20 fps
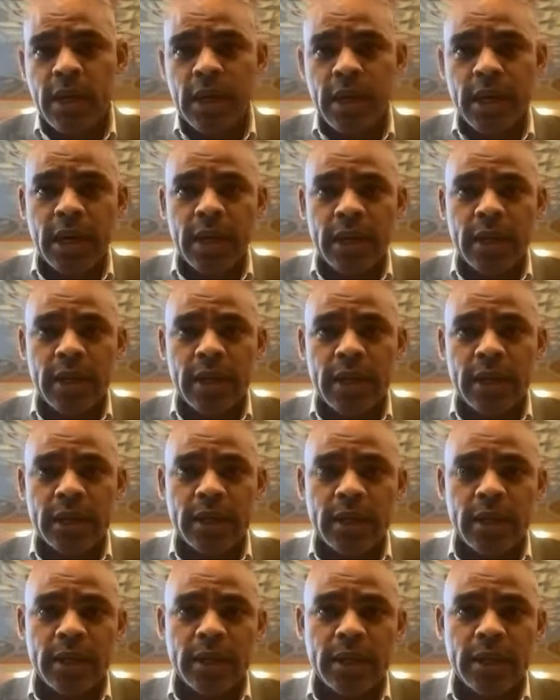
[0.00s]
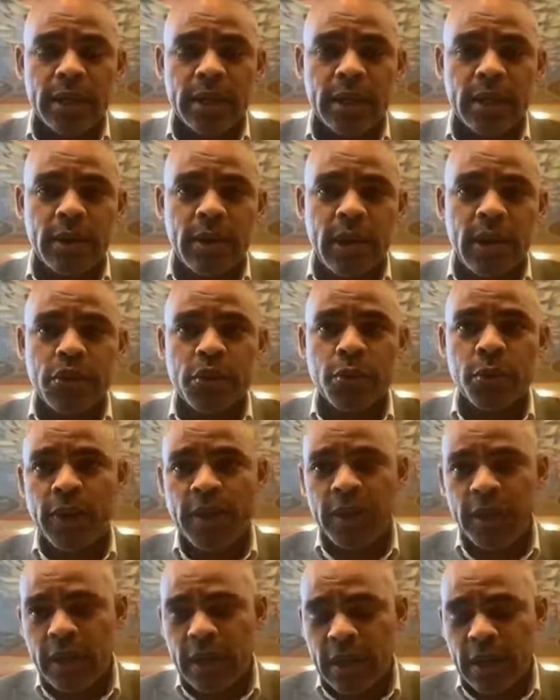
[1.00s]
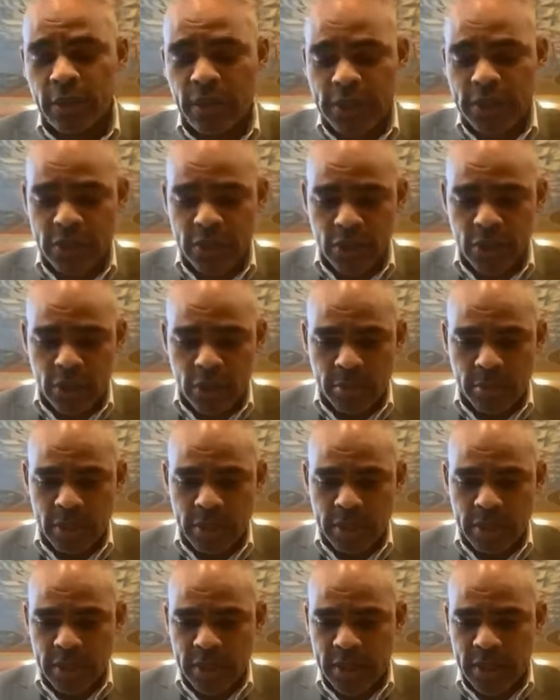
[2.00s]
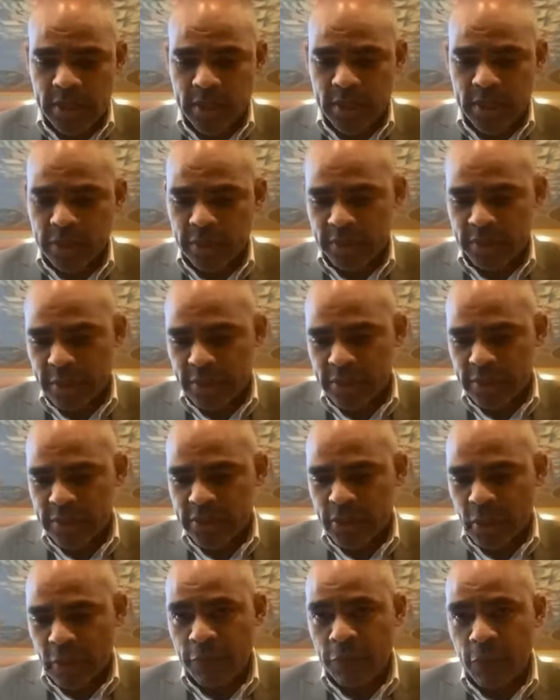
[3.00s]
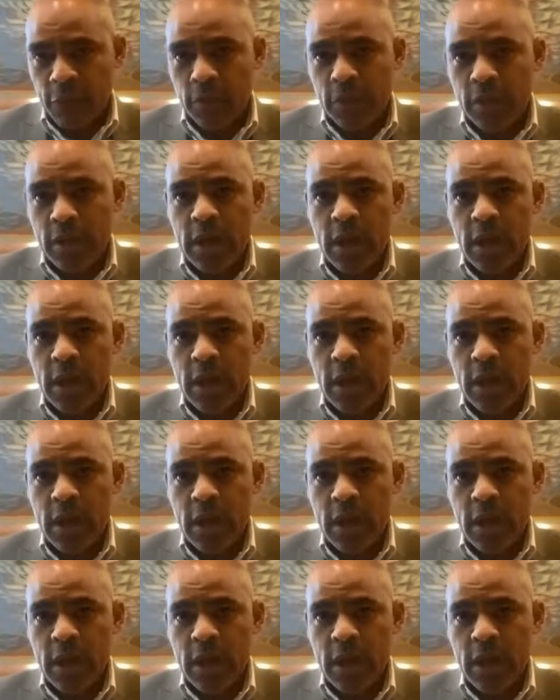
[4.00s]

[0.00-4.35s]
uh, uh, you know, last week, Western Harbour, you know, and so forth.